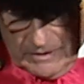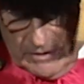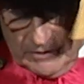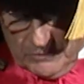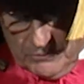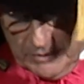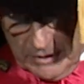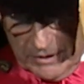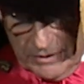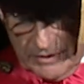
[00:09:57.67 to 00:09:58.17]

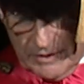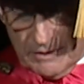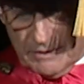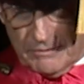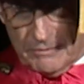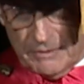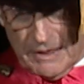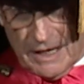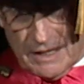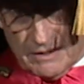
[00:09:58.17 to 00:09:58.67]
with
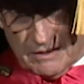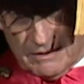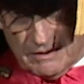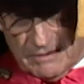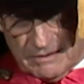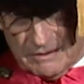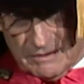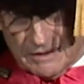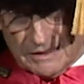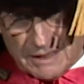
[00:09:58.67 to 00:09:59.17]

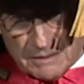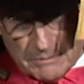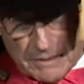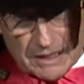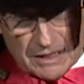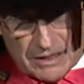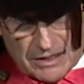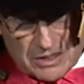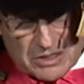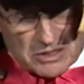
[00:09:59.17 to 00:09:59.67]
rather
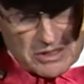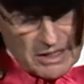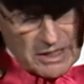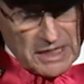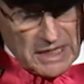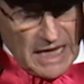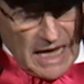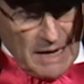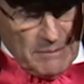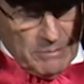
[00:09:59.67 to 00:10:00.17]
limited study
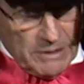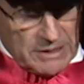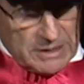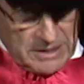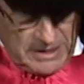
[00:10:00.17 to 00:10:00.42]
habits.